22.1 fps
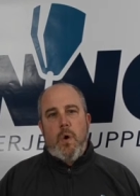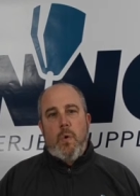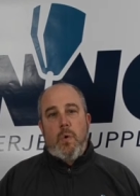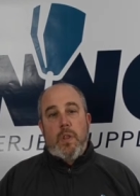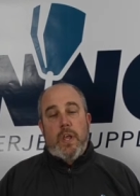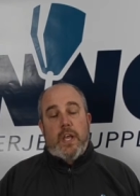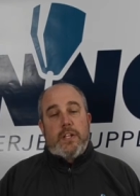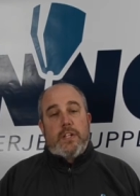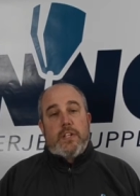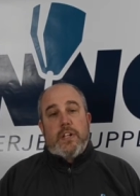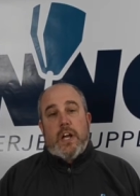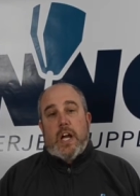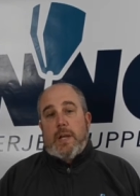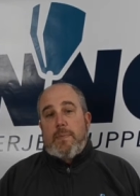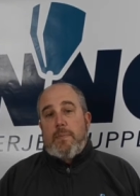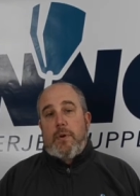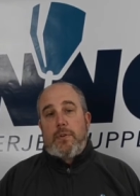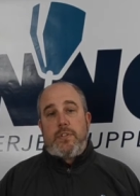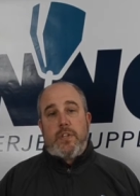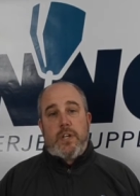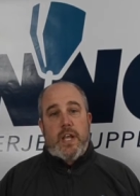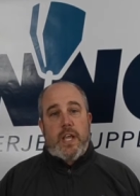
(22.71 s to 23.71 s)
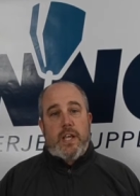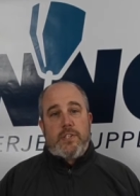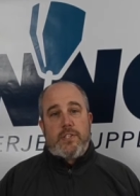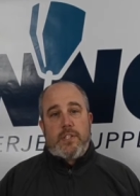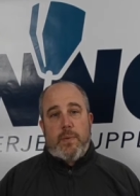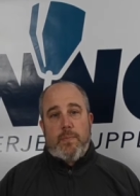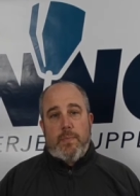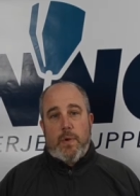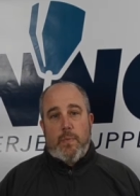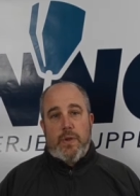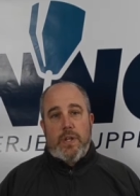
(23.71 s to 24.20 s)
We'd like to talk about today is
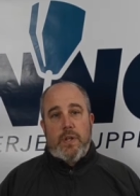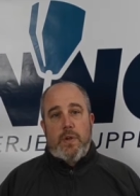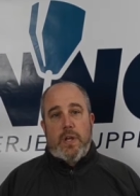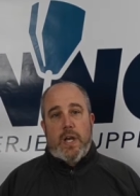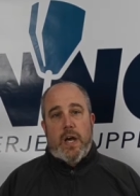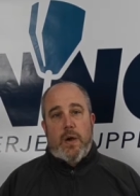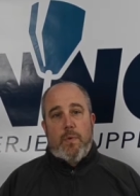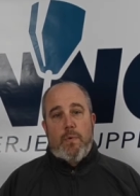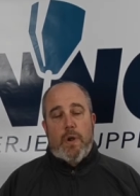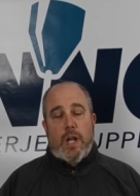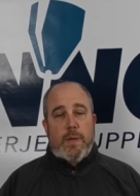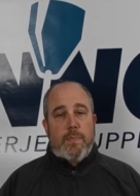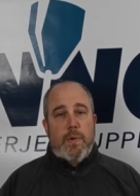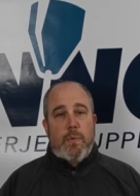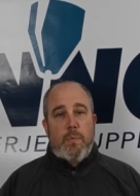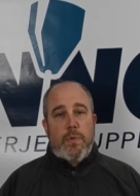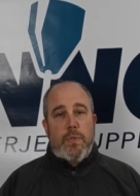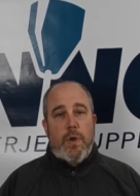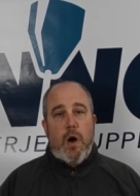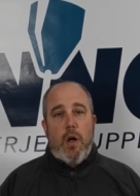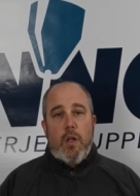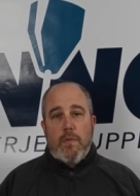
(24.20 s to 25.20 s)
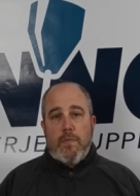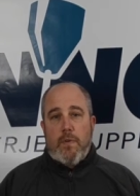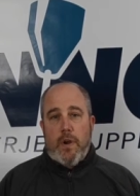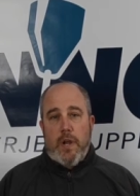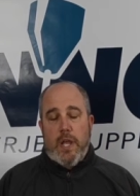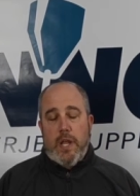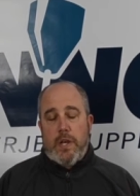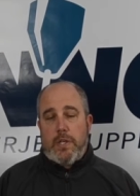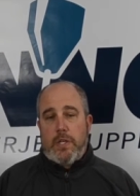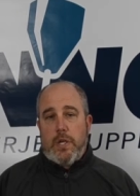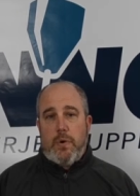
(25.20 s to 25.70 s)
something that we uh, recommend with all of our
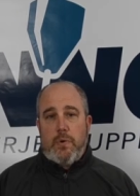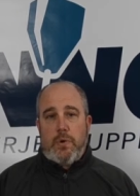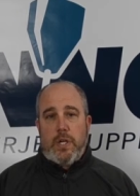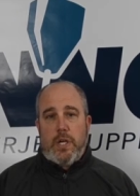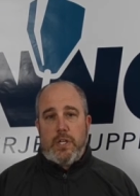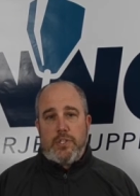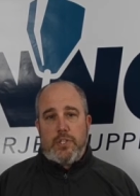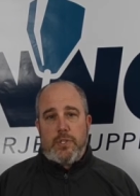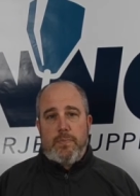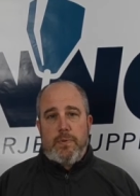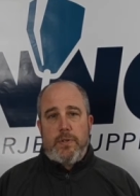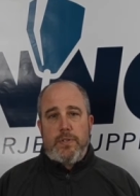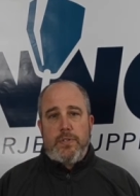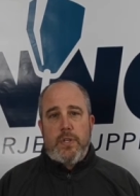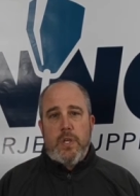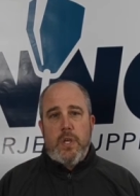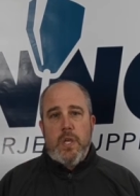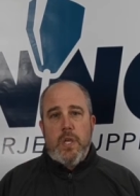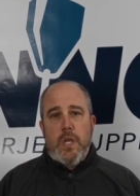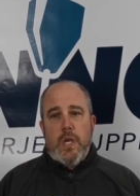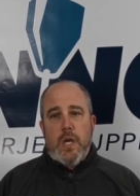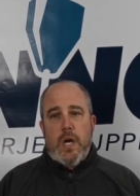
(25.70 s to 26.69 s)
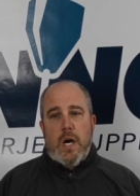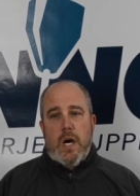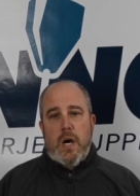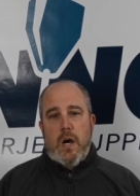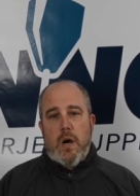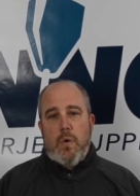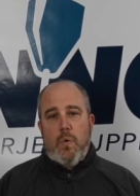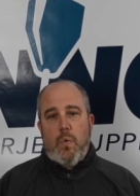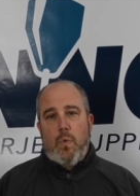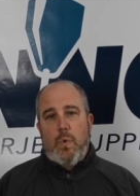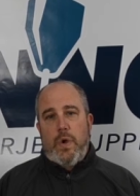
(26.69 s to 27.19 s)
Hennco customers,
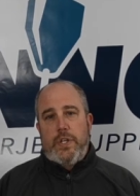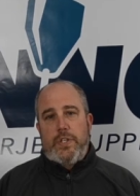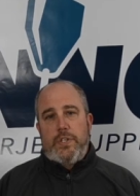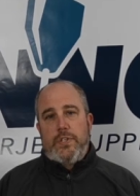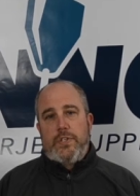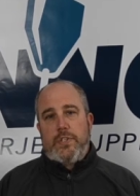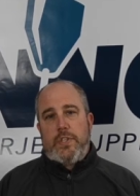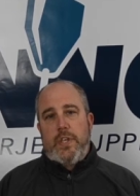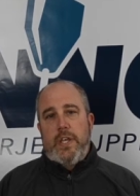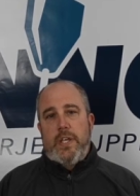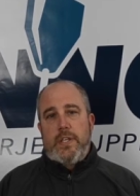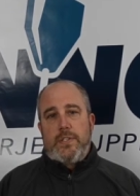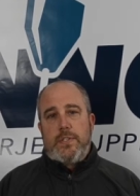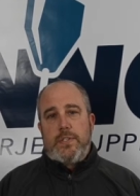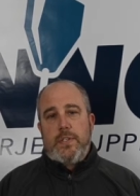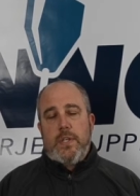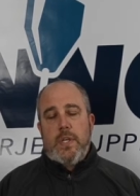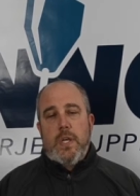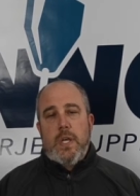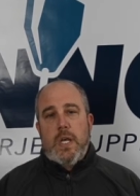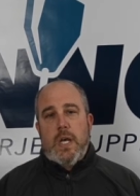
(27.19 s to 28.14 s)
uh, which is this.